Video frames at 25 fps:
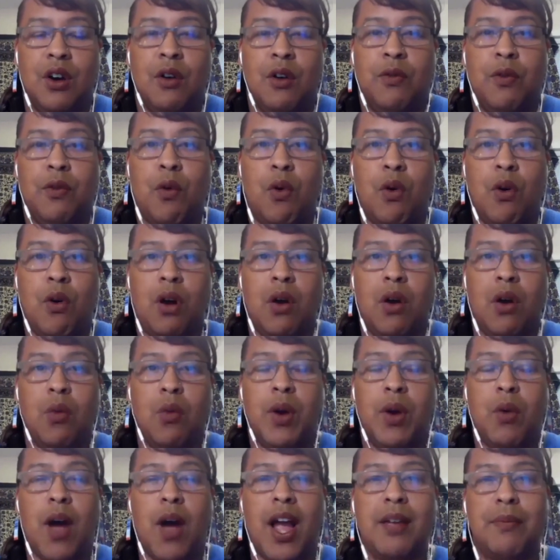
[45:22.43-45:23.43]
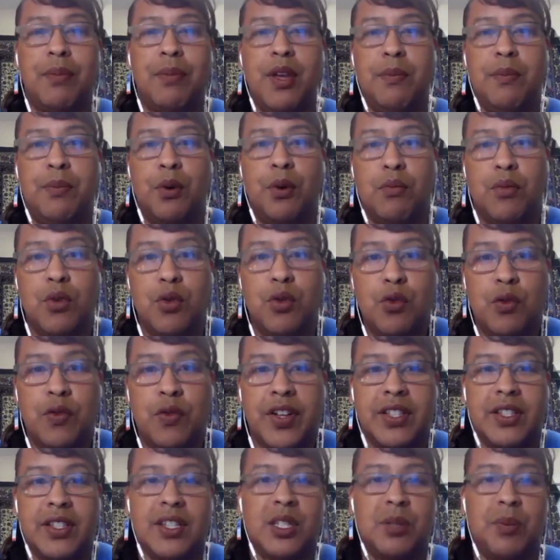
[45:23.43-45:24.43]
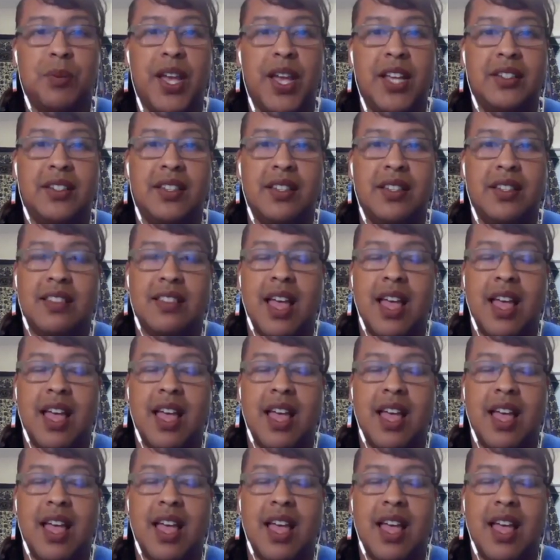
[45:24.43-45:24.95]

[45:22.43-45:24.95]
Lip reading: for when white people move into spaces